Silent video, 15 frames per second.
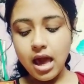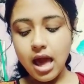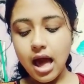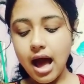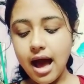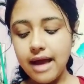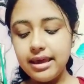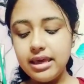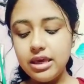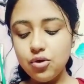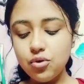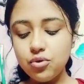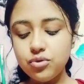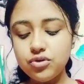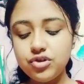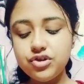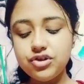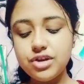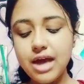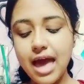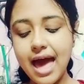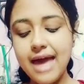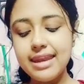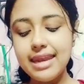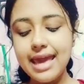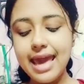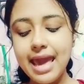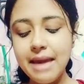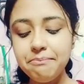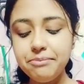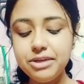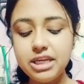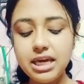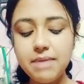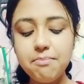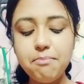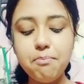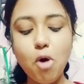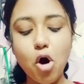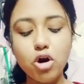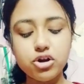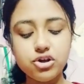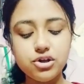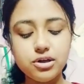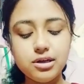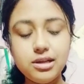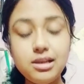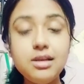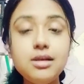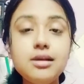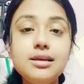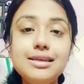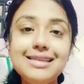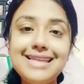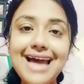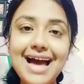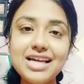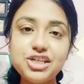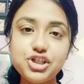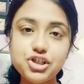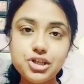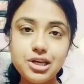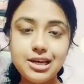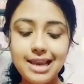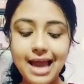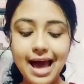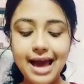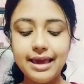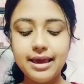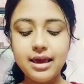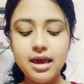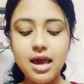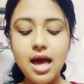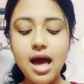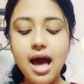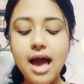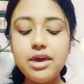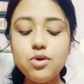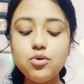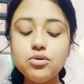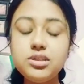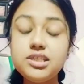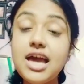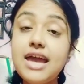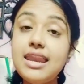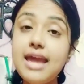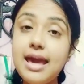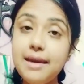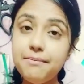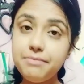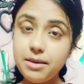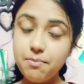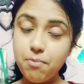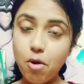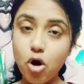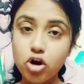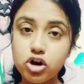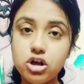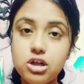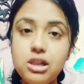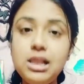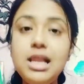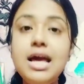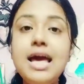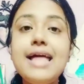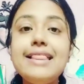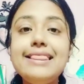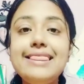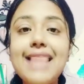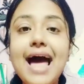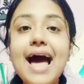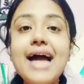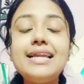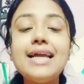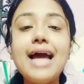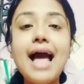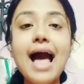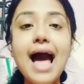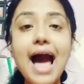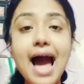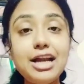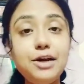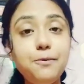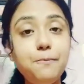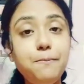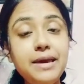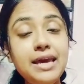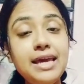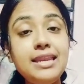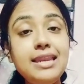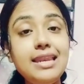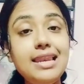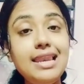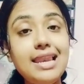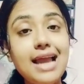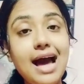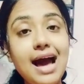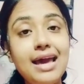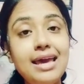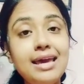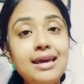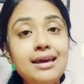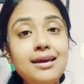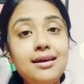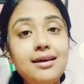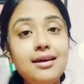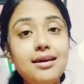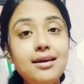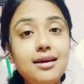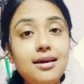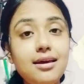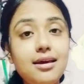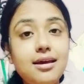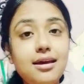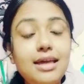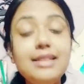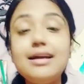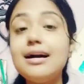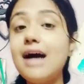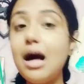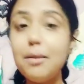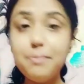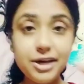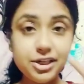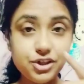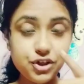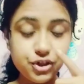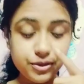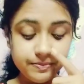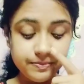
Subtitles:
I used an empty bottle dash lie. I used an empty bottle that had been lying in the garbage.